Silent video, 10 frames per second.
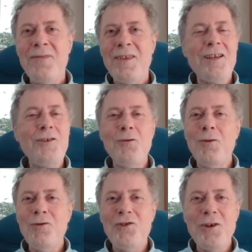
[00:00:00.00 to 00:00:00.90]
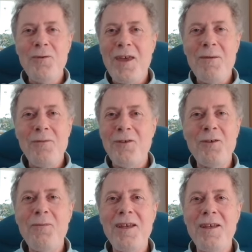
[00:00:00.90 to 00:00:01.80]
And you will show them
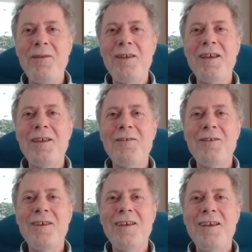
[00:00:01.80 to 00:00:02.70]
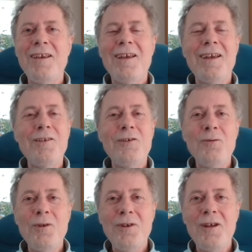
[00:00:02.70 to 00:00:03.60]
so many things, and you
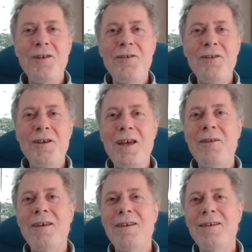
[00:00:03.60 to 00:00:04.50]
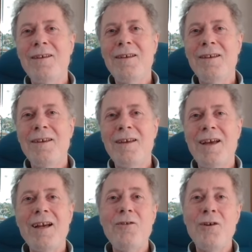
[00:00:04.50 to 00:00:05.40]
will learn together
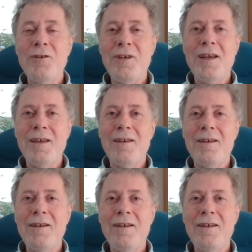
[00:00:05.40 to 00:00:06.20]
and grow together.